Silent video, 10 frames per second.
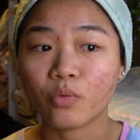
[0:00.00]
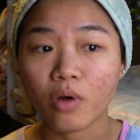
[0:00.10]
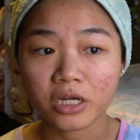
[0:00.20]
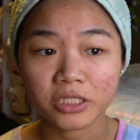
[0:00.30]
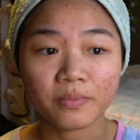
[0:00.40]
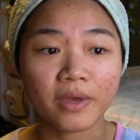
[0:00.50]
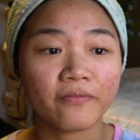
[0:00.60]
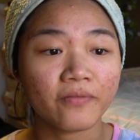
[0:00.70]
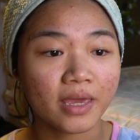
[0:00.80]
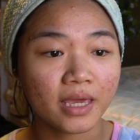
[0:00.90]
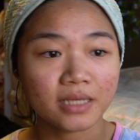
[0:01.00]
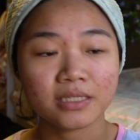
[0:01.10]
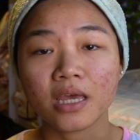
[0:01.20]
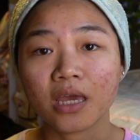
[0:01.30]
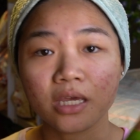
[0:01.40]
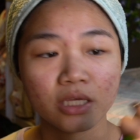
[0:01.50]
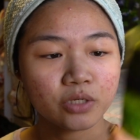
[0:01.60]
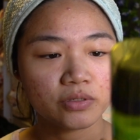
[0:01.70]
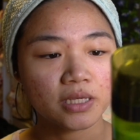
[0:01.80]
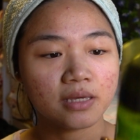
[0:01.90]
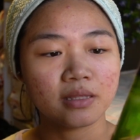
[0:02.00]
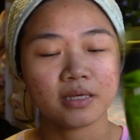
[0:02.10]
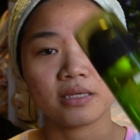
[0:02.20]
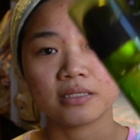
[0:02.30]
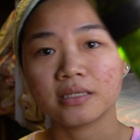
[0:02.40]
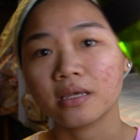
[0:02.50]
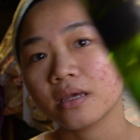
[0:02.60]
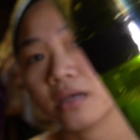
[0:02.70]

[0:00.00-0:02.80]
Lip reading: washed my face using this